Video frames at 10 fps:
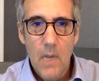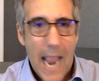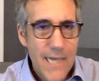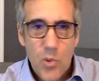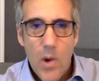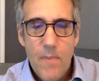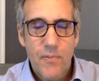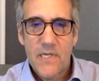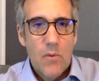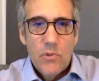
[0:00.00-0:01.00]
And
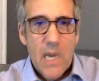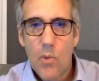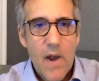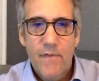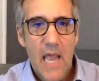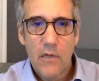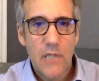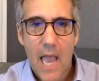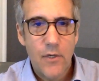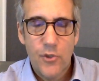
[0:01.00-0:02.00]
20% will say whatever the hell
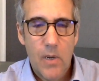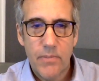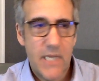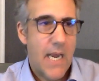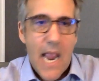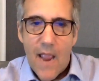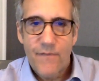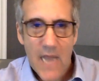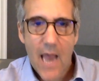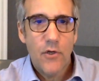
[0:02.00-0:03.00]
Donald Trump said.
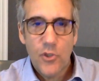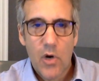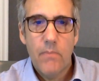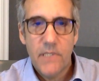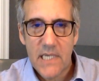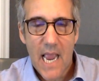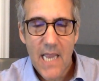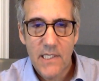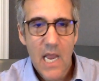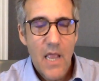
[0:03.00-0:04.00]
If Donald Trump
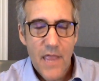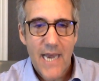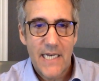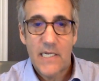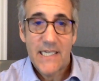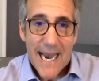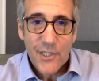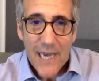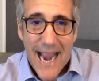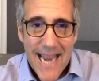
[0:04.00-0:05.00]
says that it's
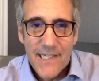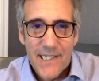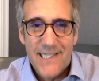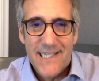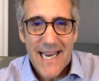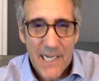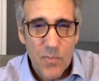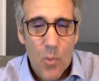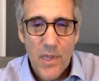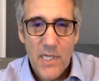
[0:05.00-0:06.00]
actually, I hate to say it, it's
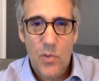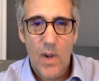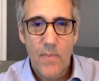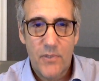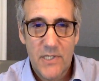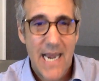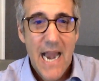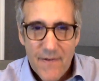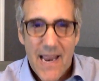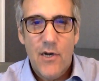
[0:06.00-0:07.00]
more than 20%.
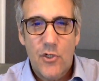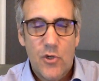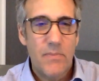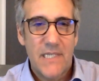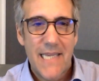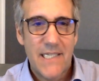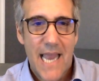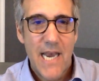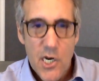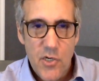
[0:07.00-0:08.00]
Donald Trump says
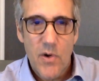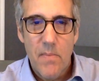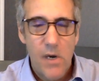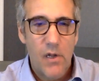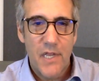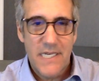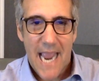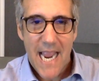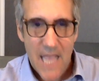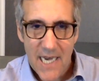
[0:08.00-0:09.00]
that during the middle of the
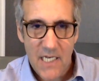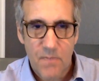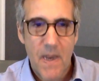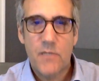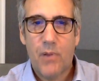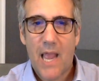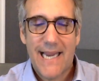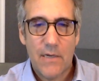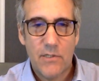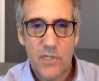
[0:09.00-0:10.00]
day that it's pitch black
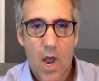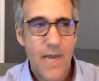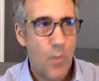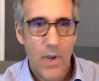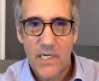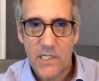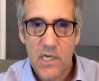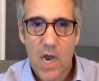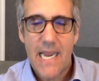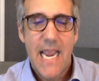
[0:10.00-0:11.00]
outside and when it's
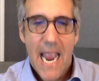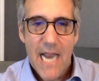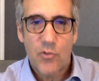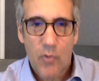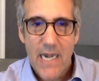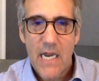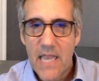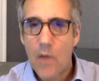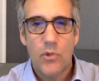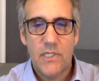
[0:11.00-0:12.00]
sunny, it's raining.
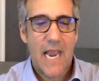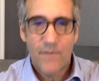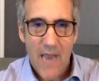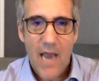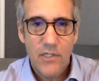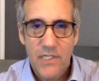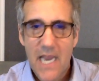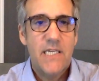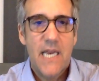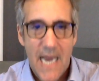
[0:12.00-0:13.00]
They will say if Donald
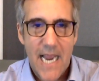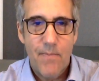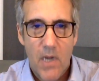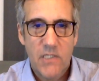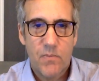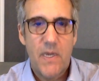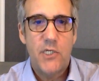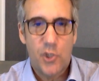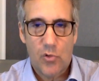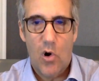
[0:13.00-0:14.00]
says it, it must be
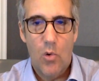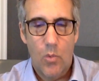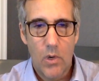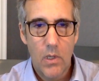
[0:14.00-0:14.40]
true.